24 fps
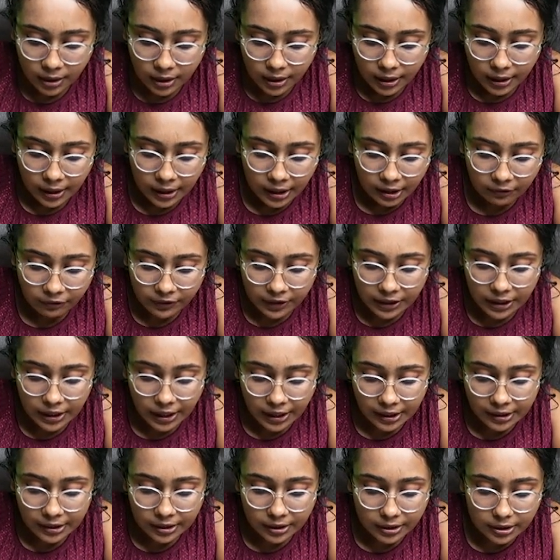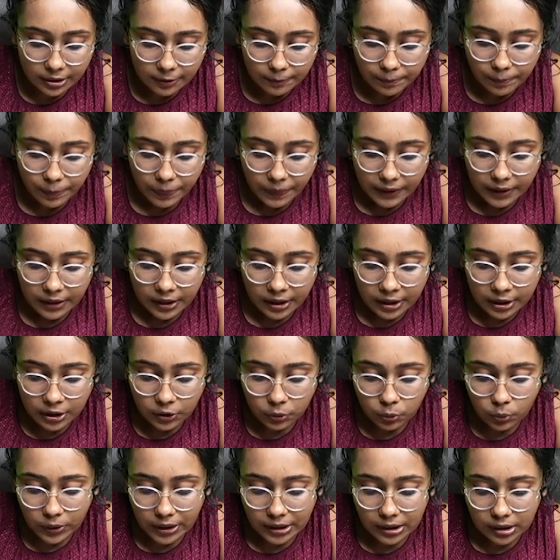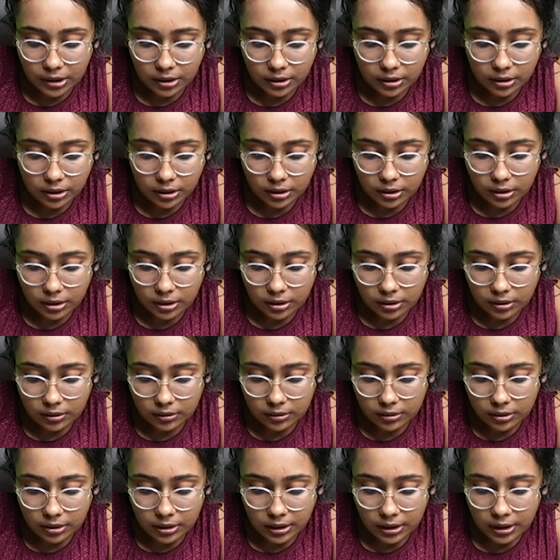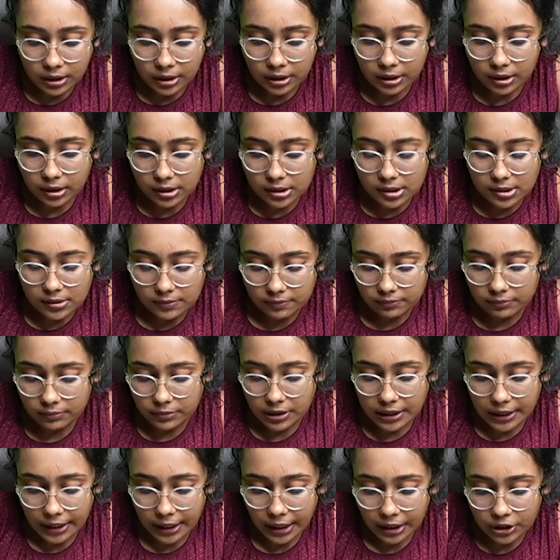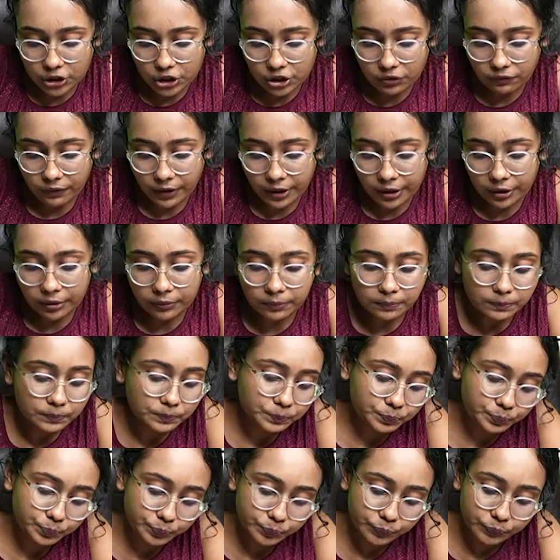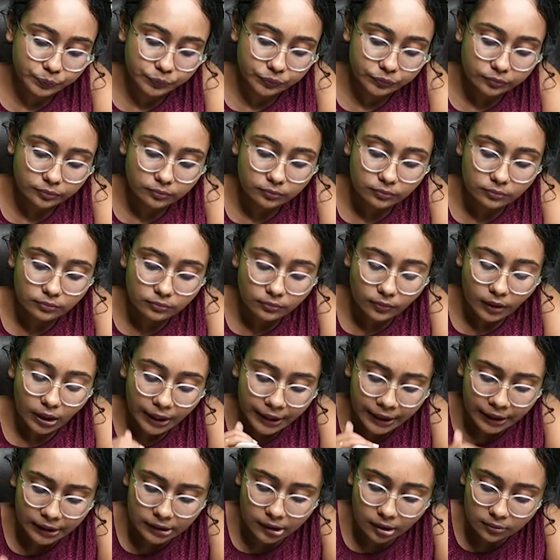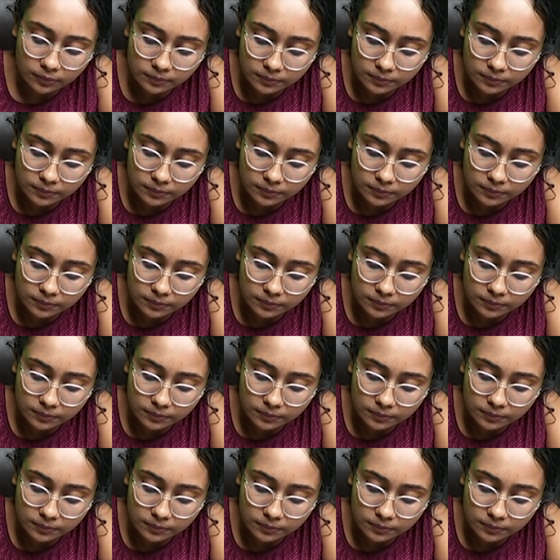And I've connected it with a connection wire. Here,